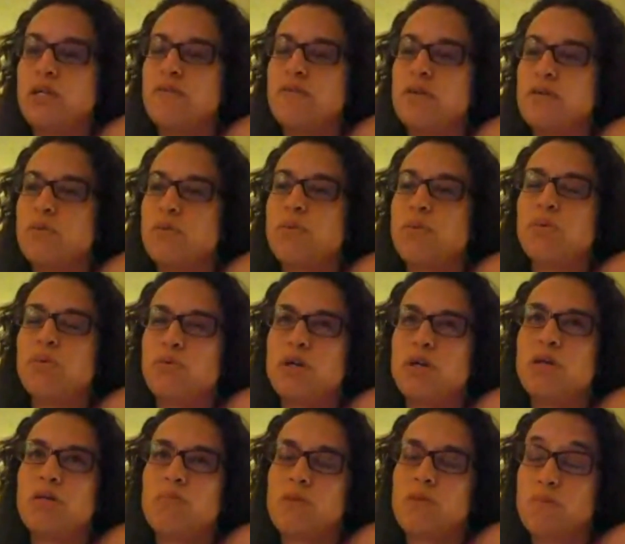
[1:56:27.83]
We're very
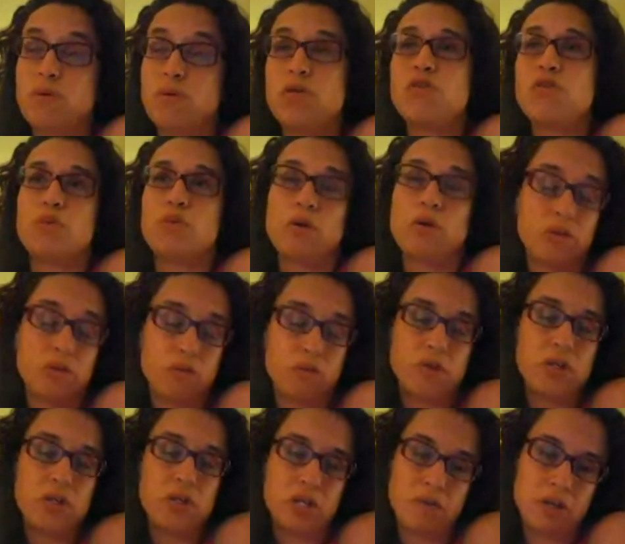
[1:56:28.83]
loving. My
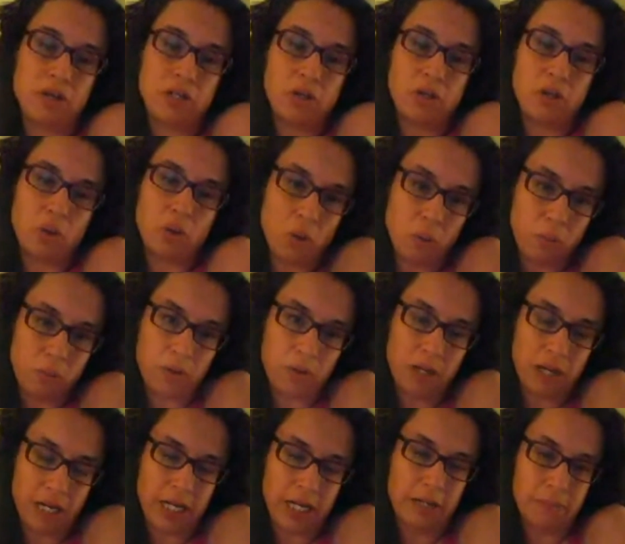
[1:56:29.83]
brothers were also very
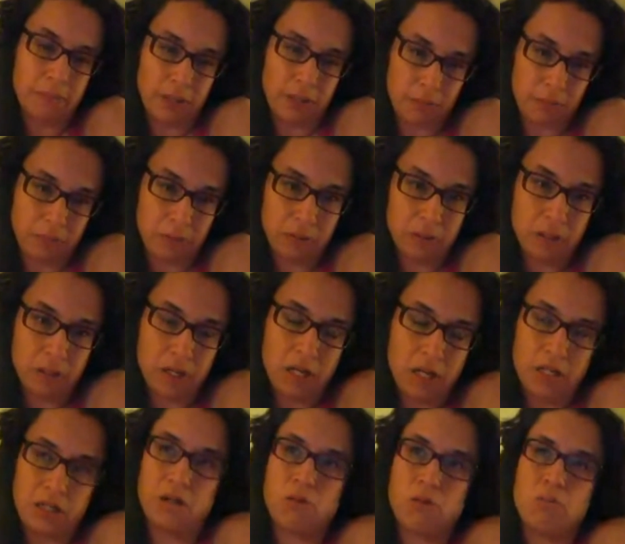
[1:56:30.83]
loving, knowable, kind
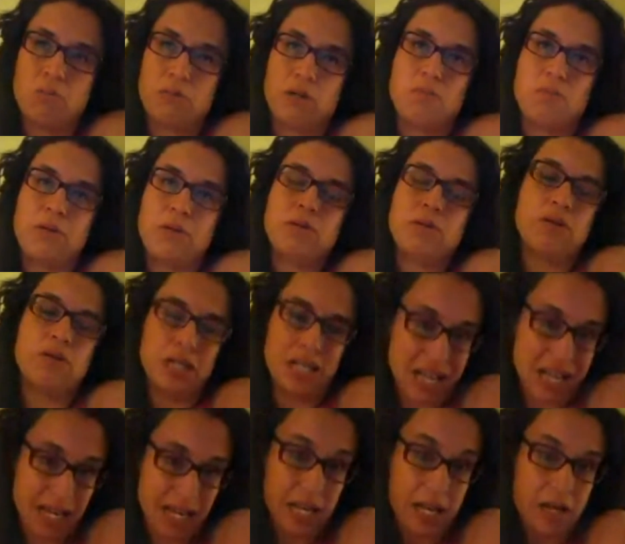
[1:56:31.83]
people. They're
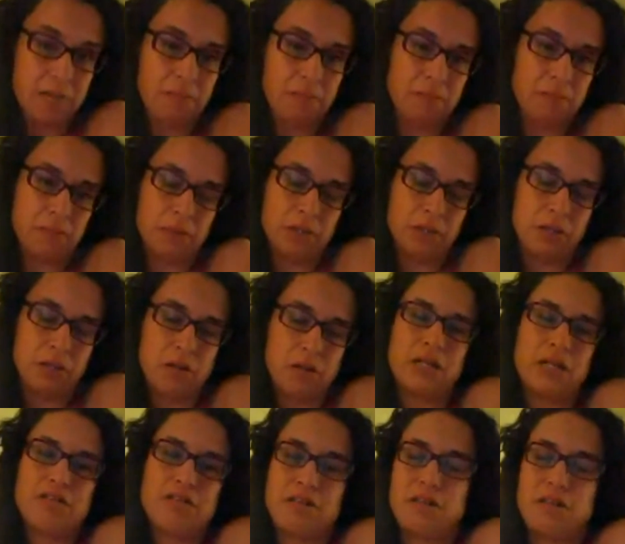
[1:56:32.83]
better than I am,
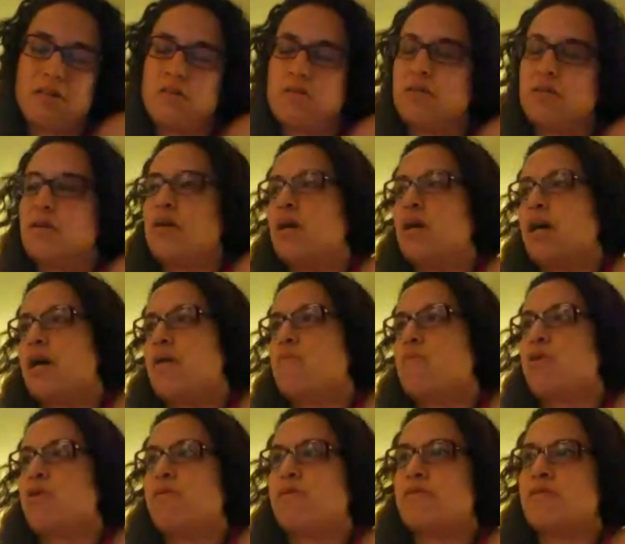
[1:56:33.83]
you know, in that
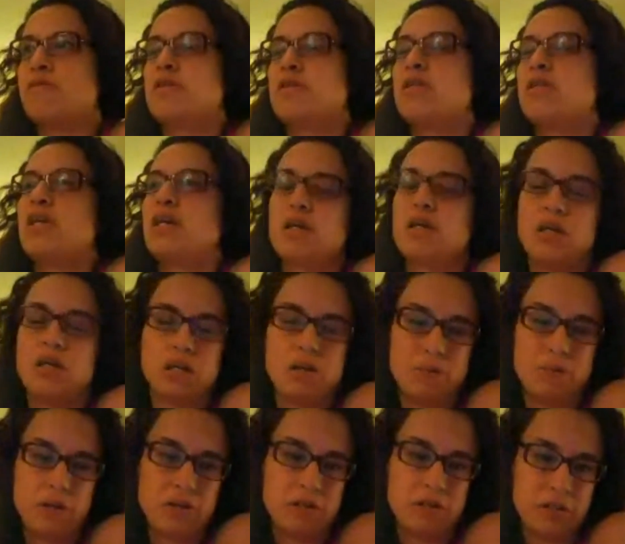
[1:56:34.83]
sense. I'm more of a
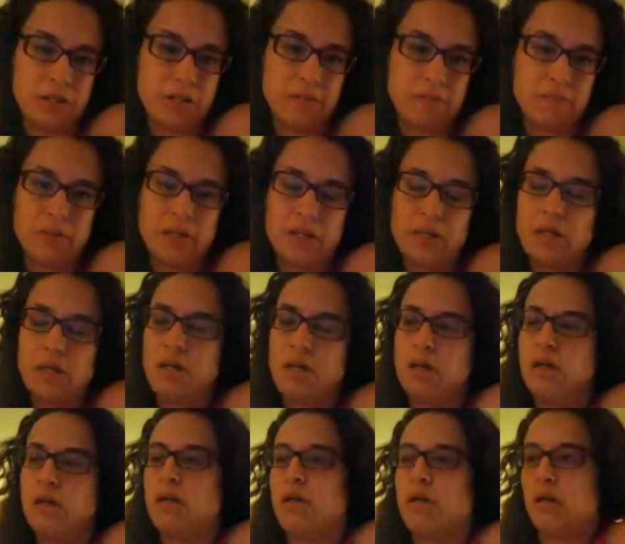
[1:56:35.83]
cynic compared to
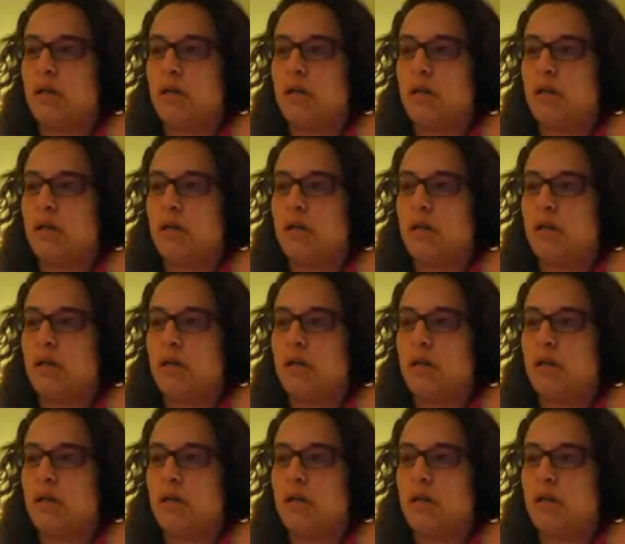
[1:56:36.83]
them,